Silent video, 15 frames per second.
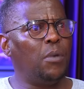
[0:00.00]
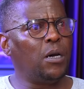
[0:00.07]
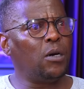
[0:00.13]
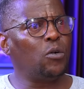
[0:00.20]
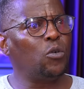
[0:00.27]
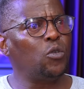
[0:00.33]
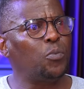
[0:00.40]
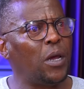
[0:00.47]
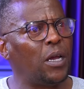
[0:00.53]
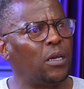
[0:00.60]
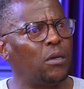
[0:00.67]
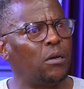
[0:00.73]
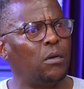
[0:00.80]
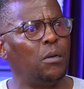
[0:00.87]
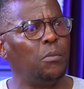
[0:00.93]
But Rosebank,
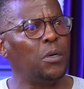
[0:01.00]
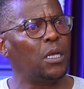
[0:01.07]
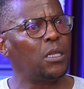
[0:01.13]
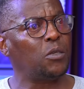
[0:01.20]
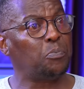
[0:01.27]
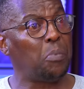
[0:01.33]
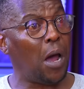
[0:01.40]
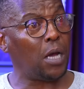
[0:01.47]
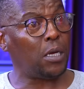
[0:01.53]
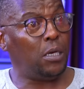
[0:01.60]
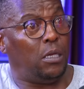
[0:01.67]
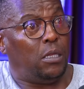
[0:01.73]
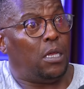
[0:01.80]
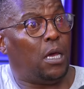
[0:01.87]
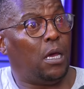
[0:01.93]
there's
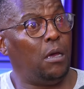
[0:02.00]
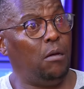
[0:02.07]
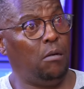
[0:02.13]
parking there.